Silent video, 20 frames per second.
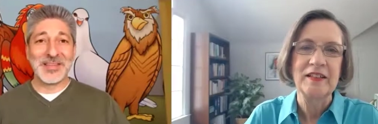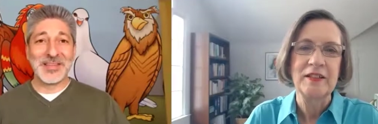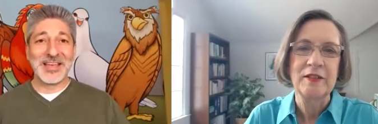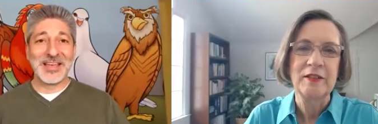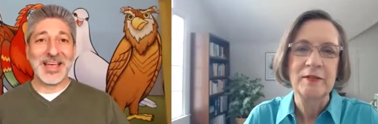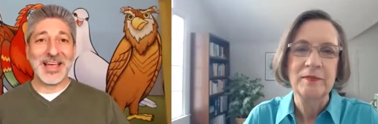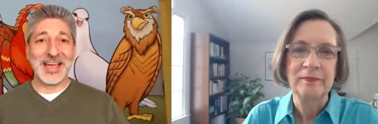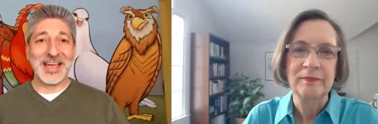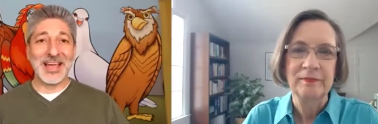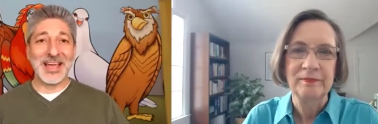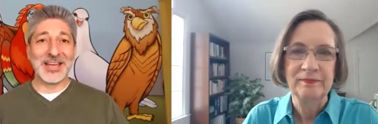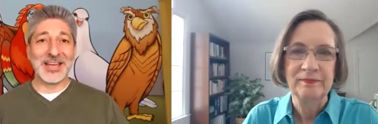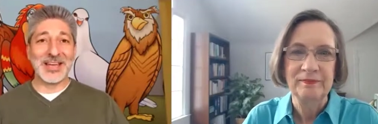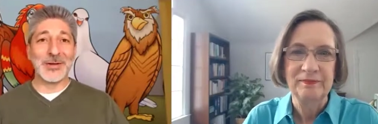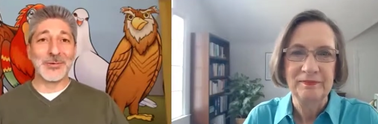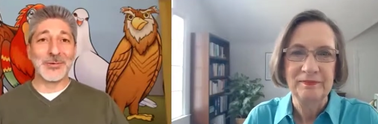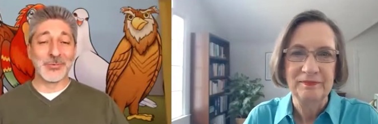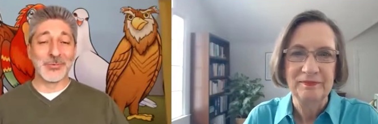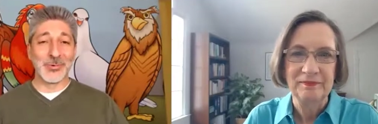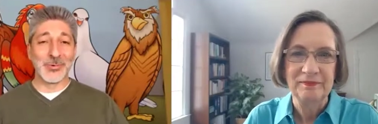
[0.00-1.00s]
Speaker 1: And he
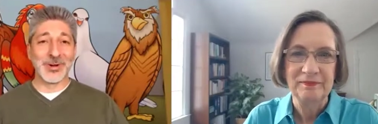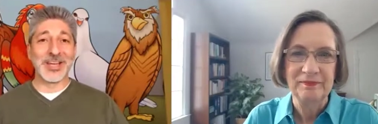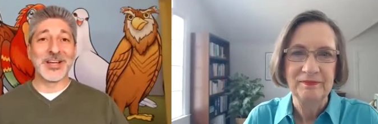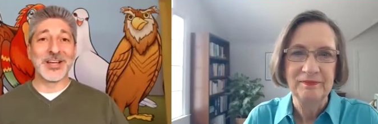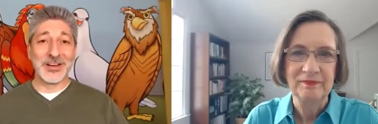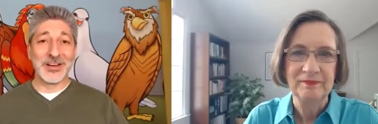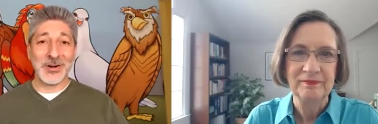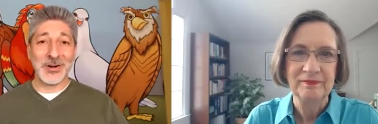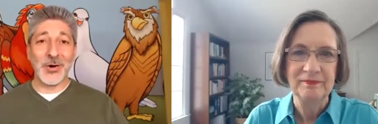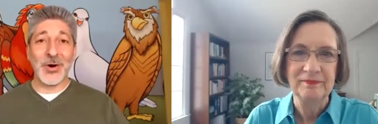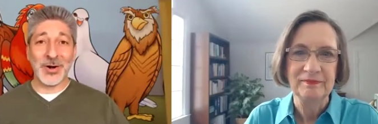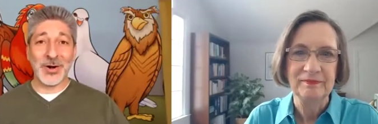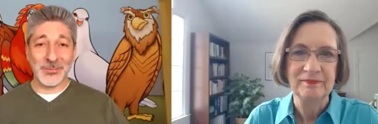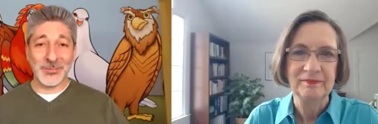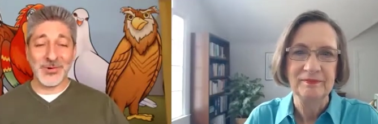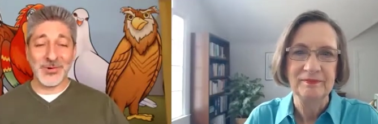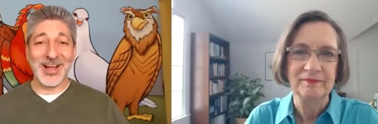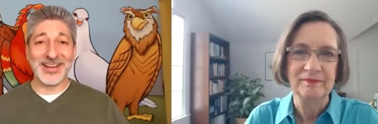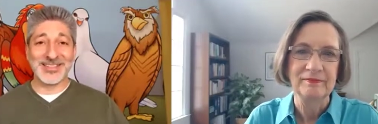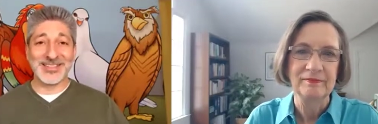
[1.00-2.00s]
was working on an art
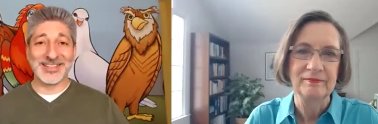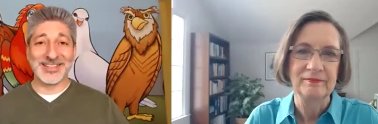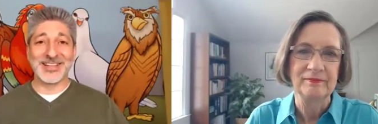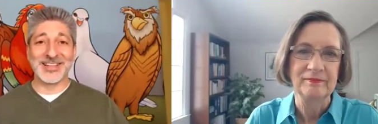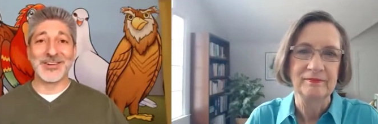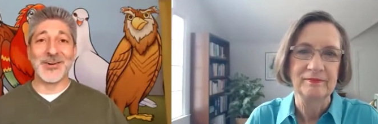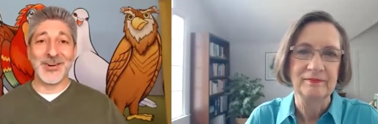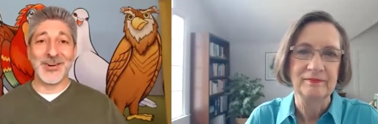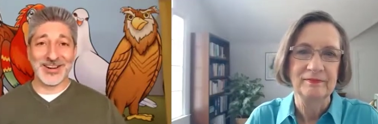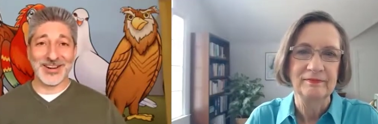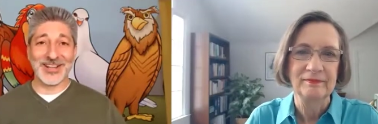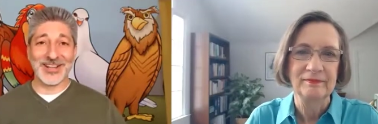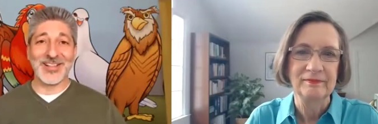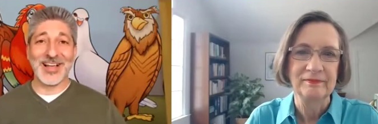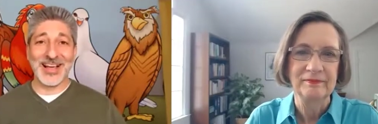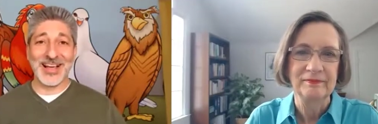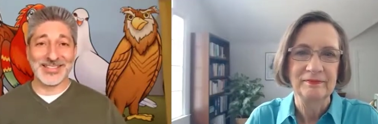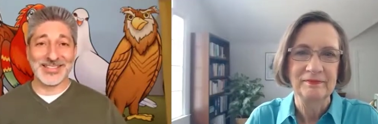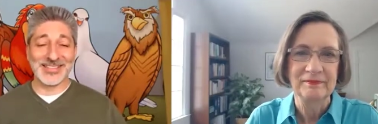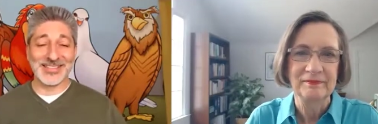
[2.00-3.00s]
project in art
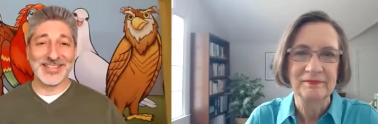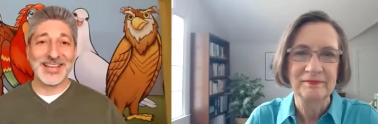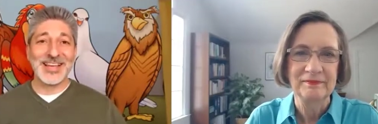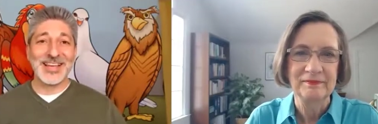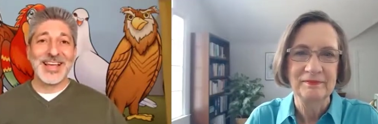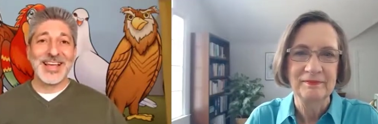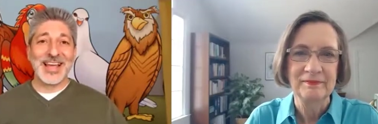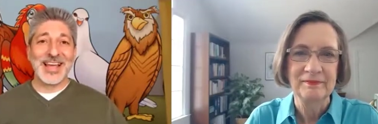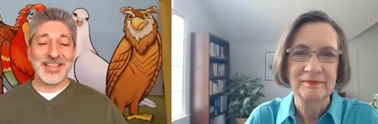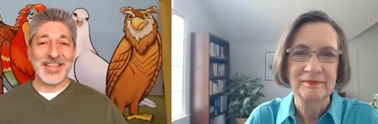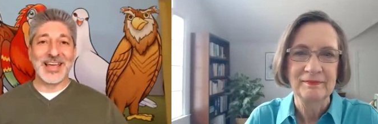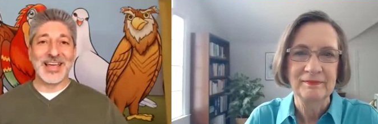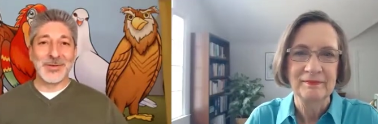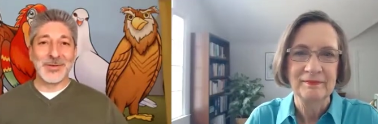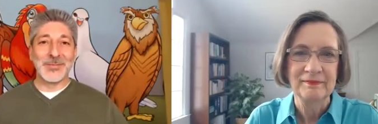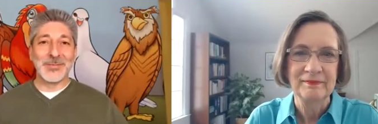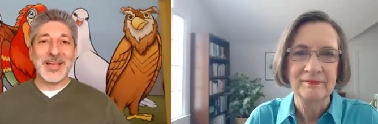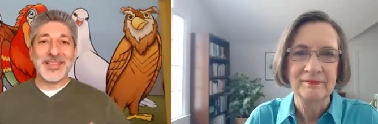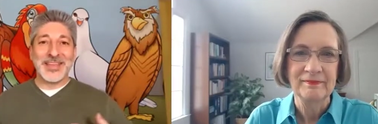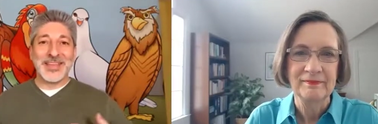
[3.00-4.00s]
class. And
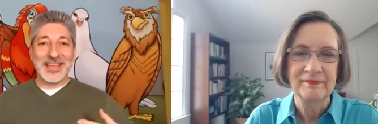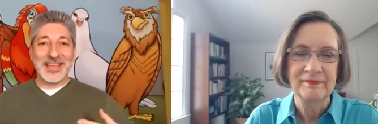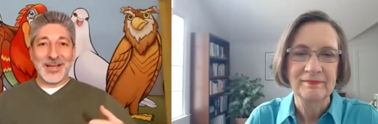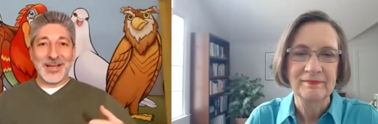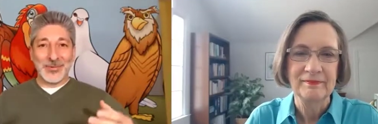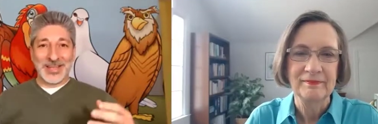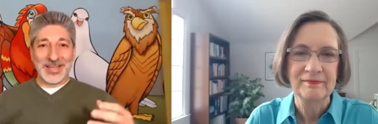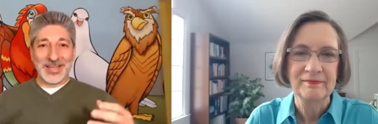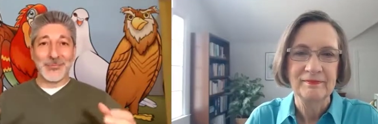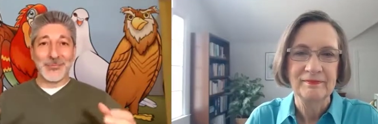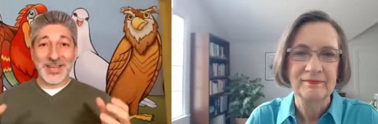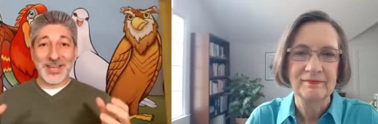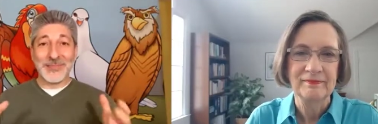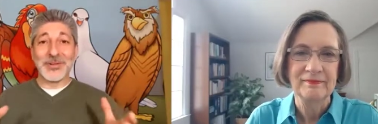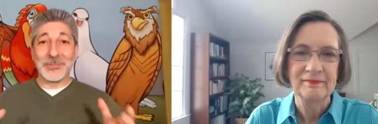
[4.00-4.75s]
they were given